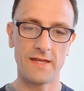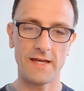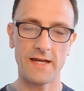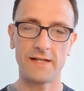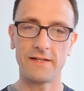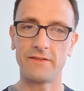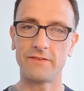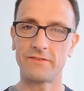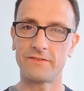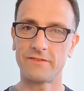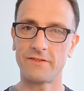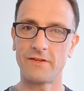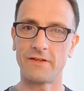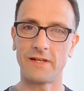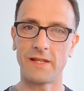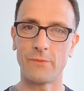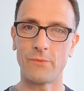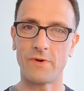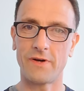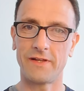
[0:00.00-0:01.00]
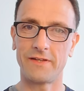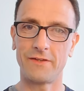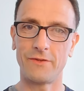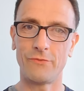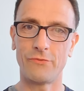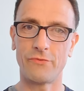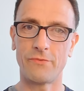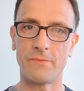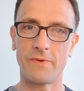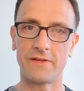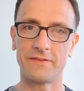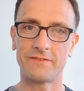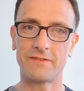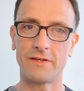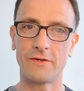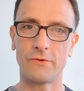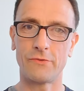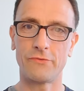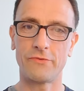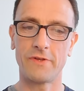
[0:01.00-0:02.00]
And it's certainly what I do for
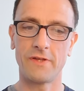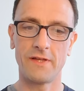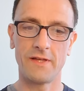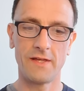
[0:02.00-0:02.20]
myself.